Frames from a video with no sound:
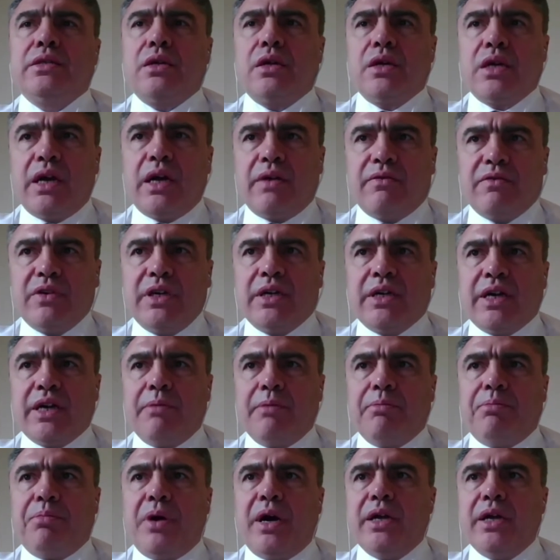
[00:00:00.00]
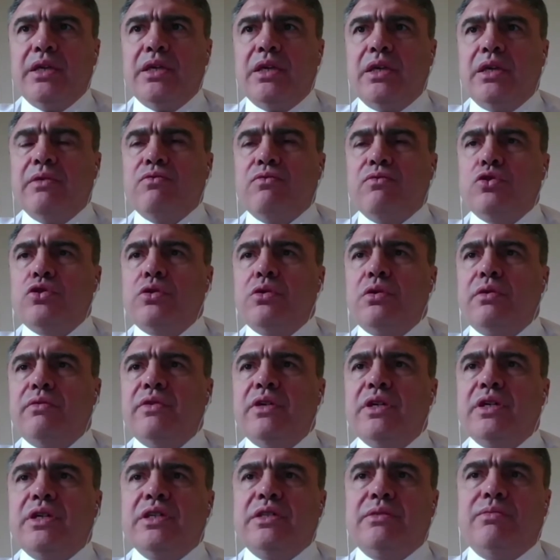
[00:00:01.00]
They wanted to know how these funds are
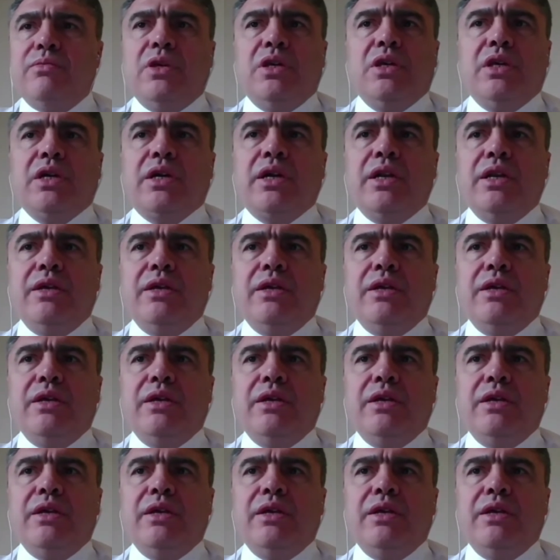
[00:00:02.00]
used.